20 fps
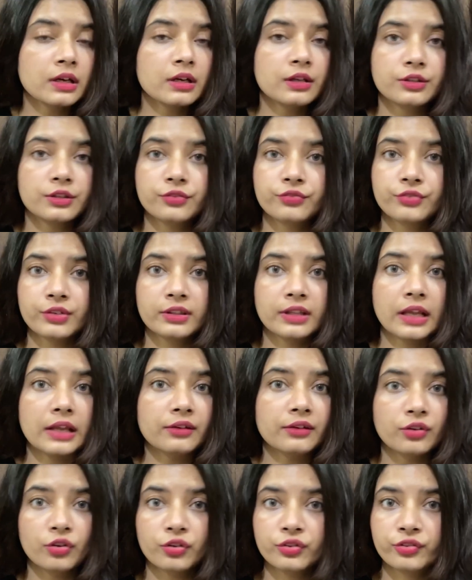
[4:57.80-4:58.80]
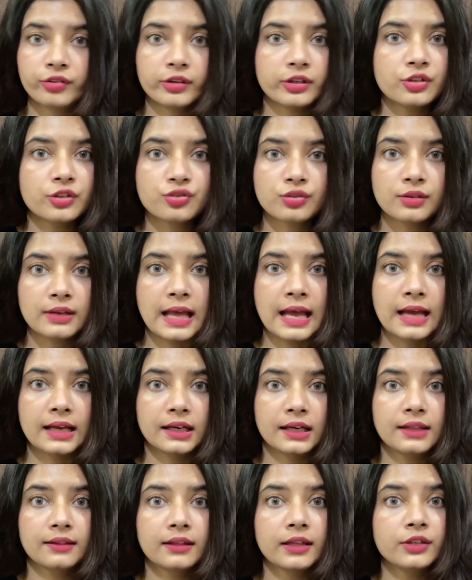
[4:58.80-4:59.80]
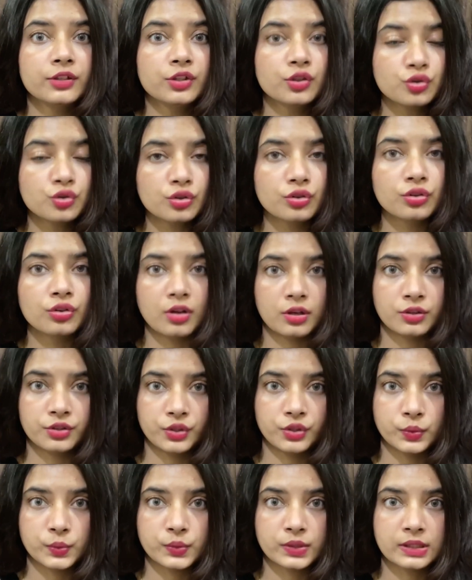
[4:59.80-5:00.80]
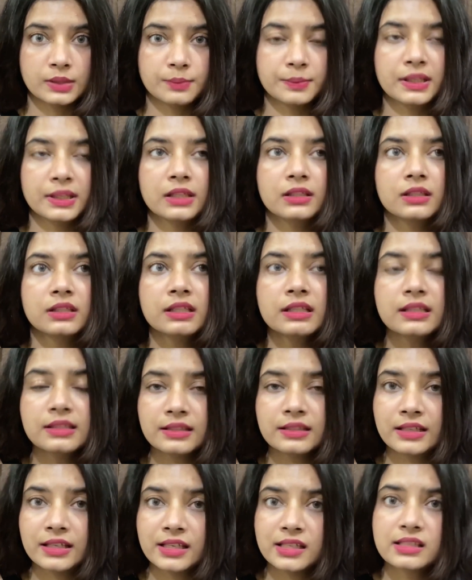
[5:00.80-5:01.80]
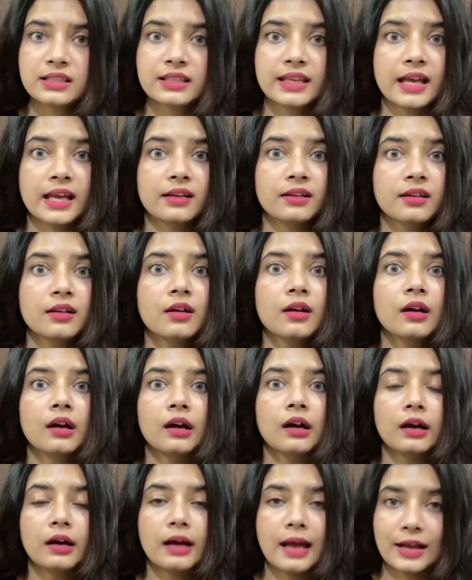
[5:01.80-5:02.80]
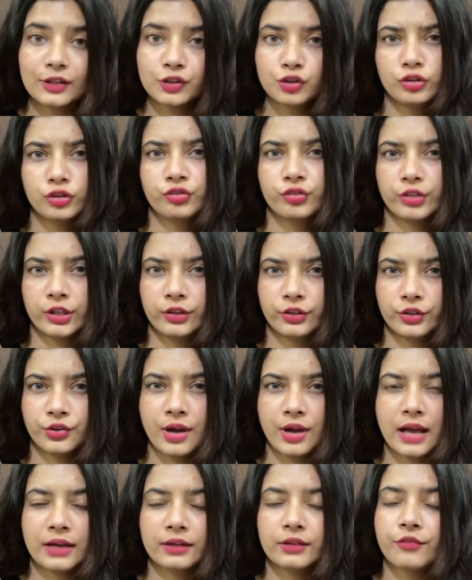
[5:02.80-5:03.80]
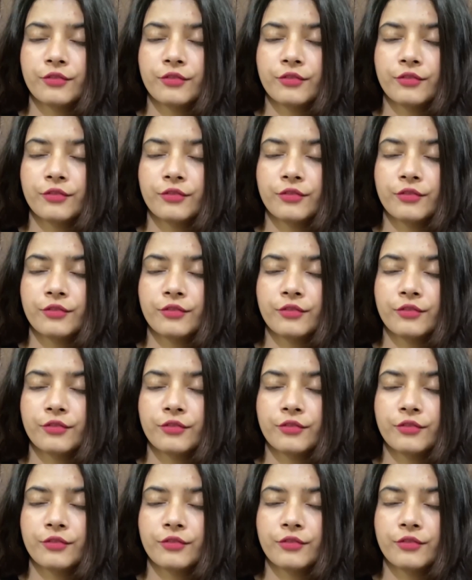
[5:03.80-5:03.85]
different than your traditional acne, then you should not use this, because this yeast can actually trigger your acne